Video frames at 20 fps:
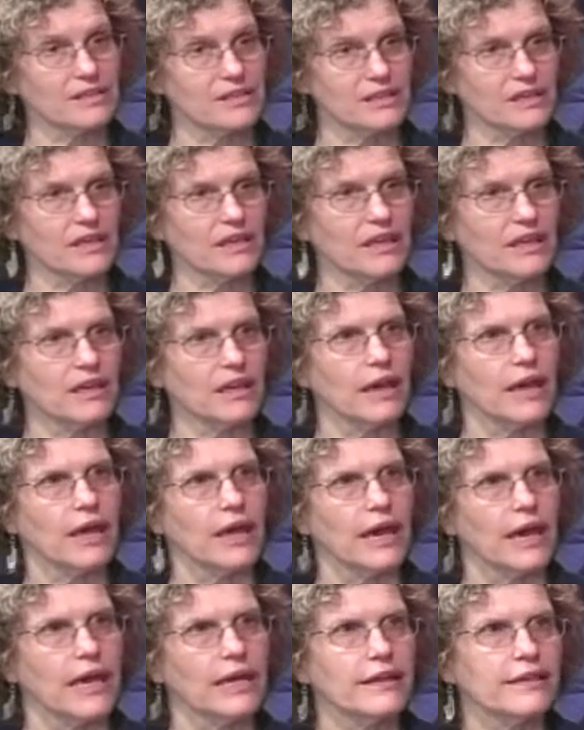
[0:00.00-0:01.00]
thinking,
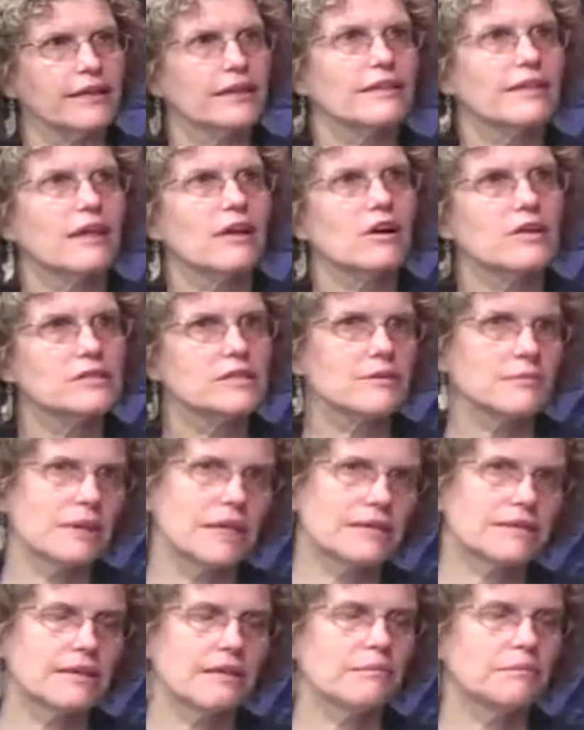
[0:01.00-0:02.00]
and I think that also
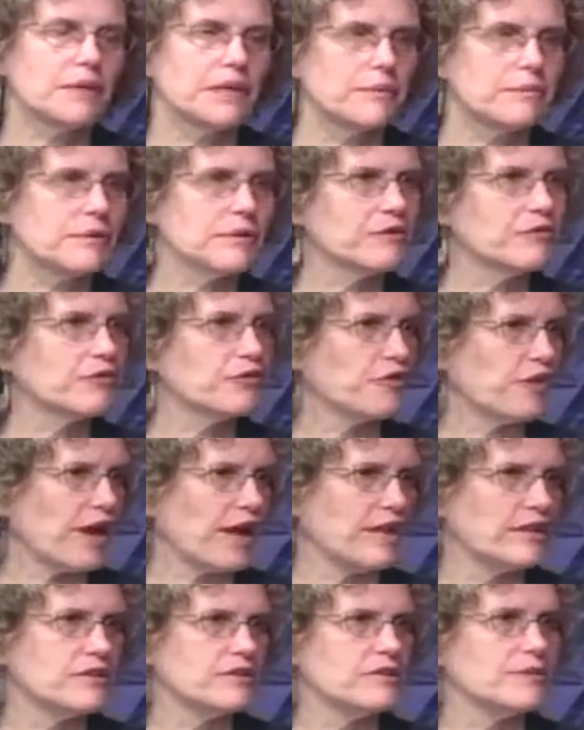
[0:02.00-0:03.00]
makes some people
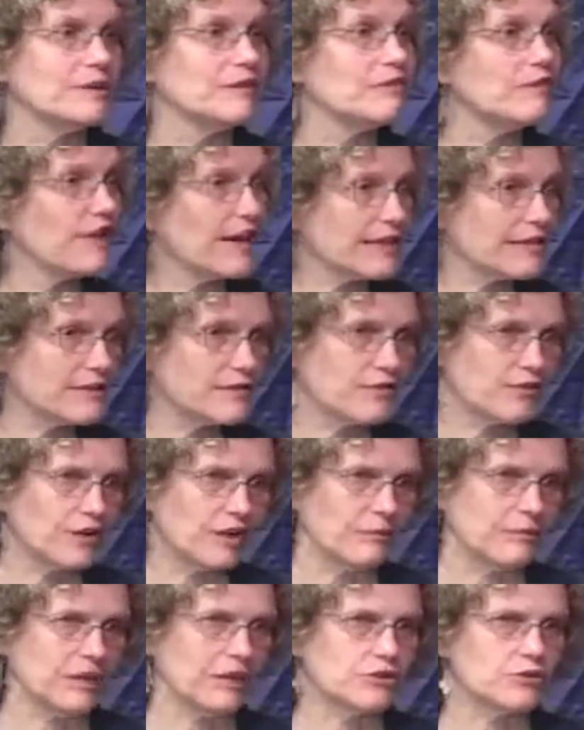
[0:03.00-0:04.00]
afraid to invest
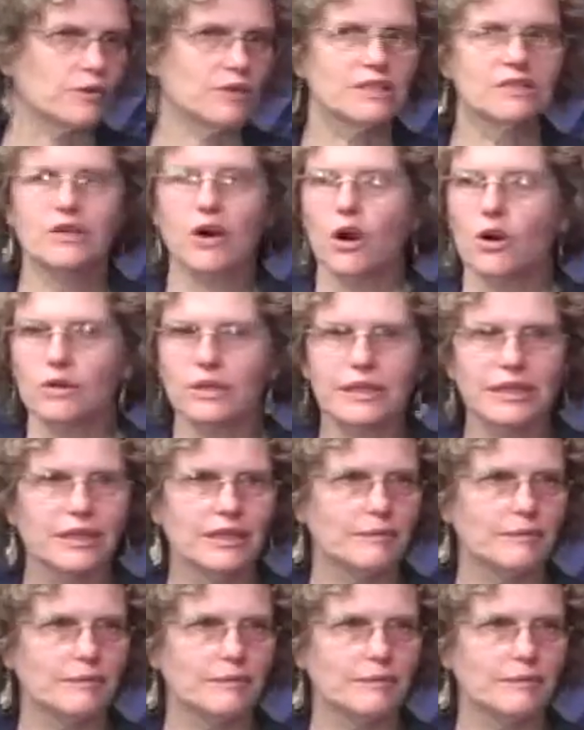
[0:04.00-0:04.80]
very much. Well, it's only going to